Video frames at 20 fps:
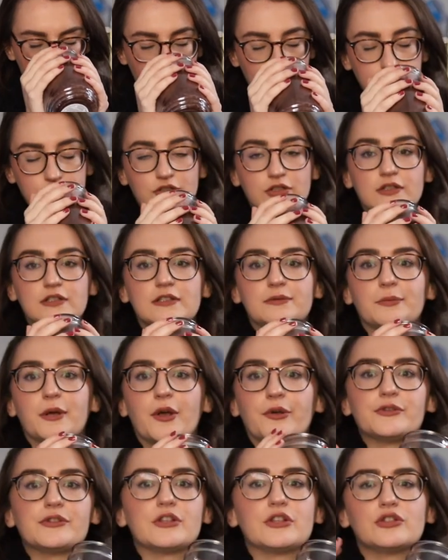it just
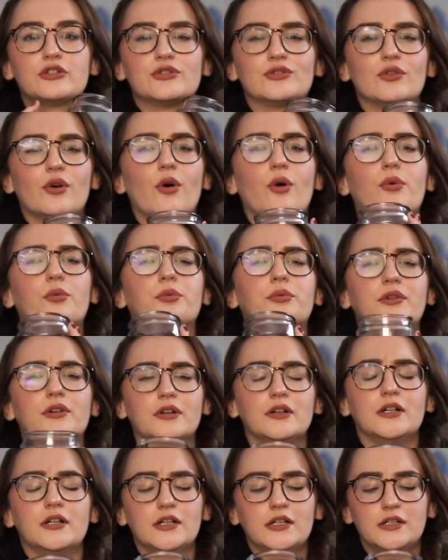smells so
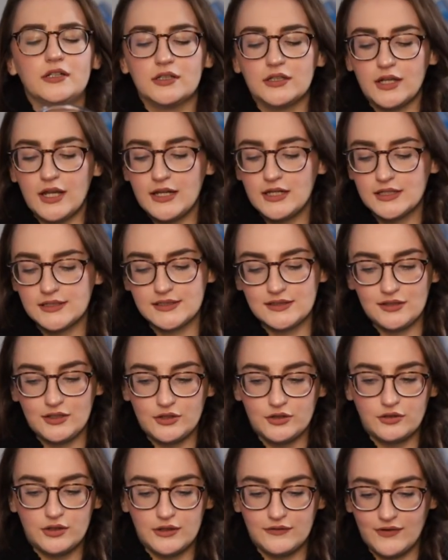good and it's
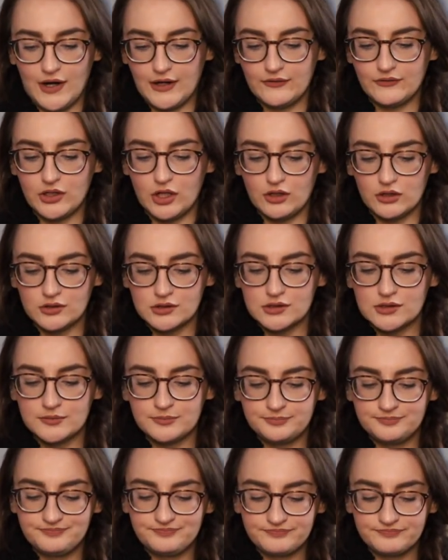literally five dollars
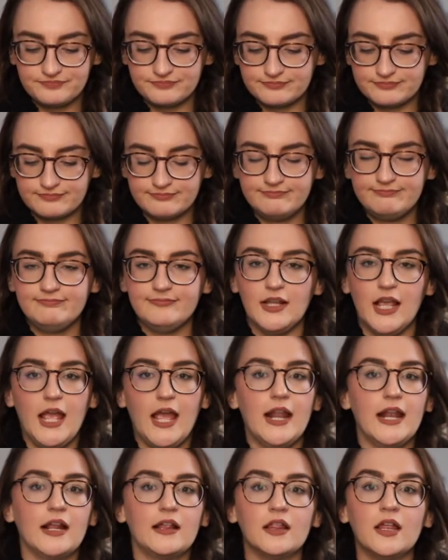
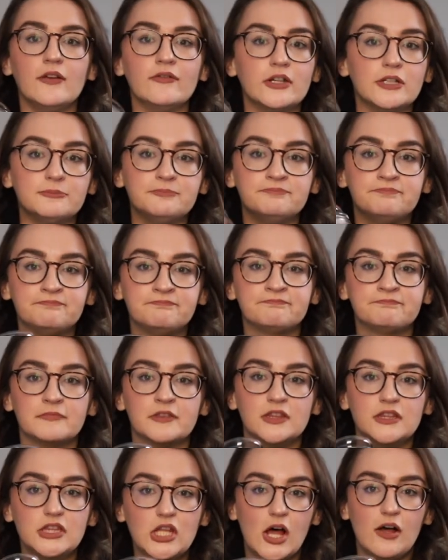and I love it
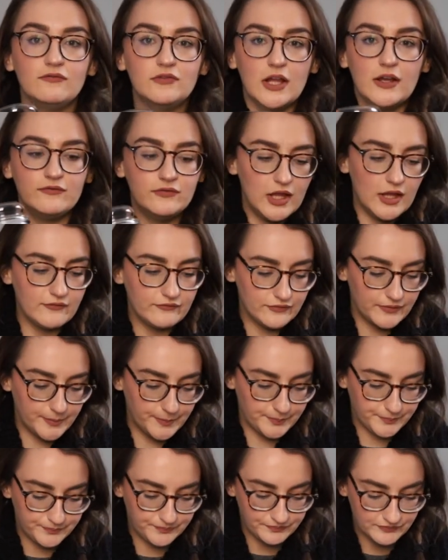love love love
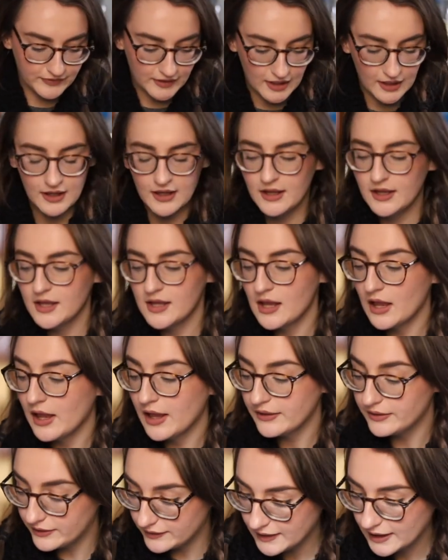
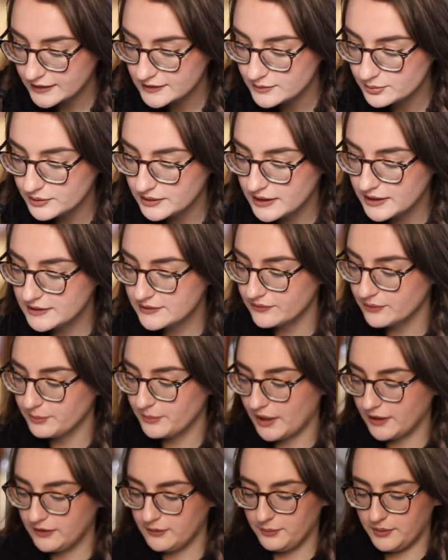the next one is from
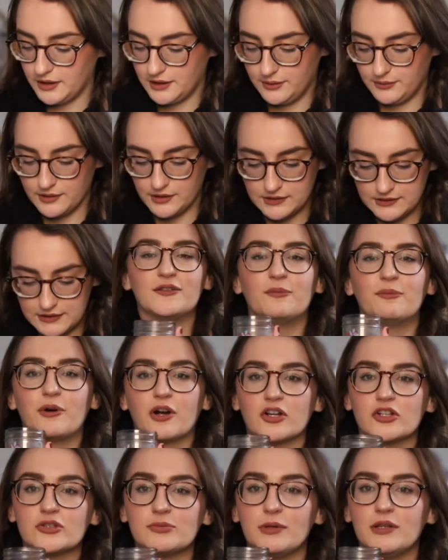Bath and Body Works the
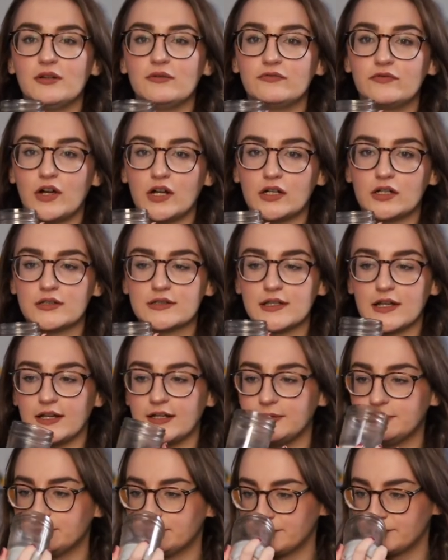marshmallow
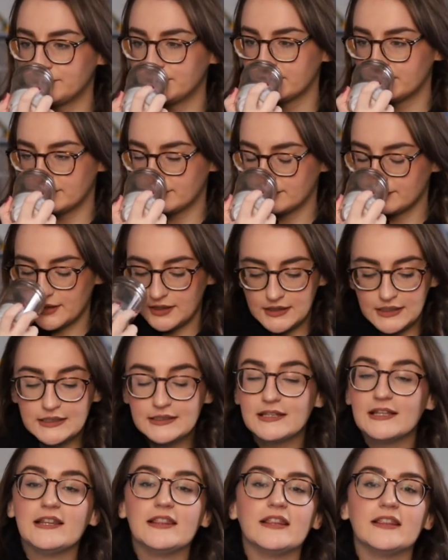fireside you
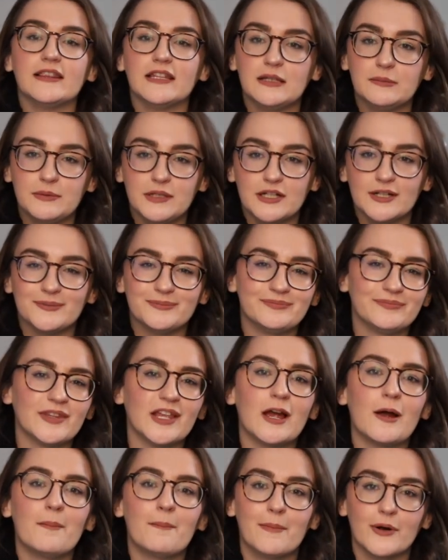see the theme here
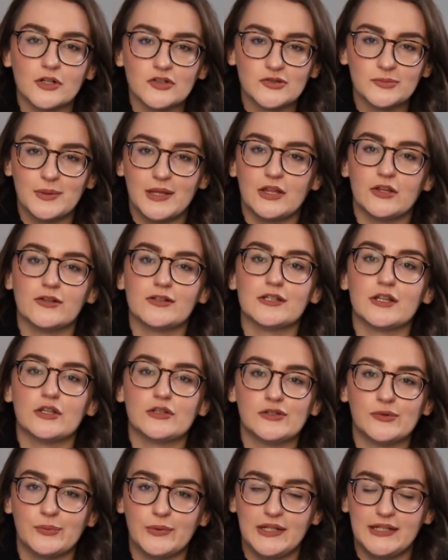marshmallows
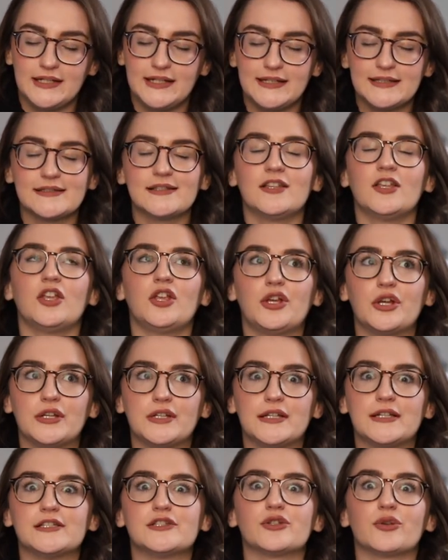sweetness
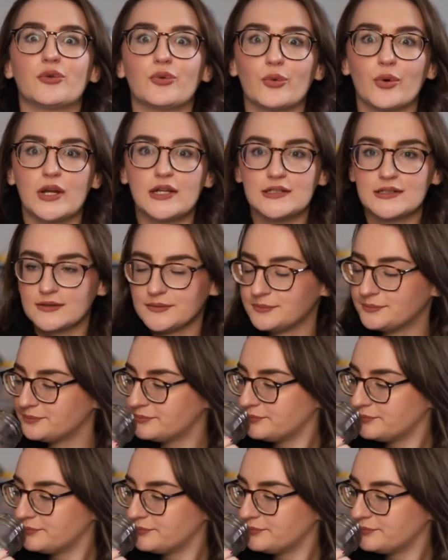goodness great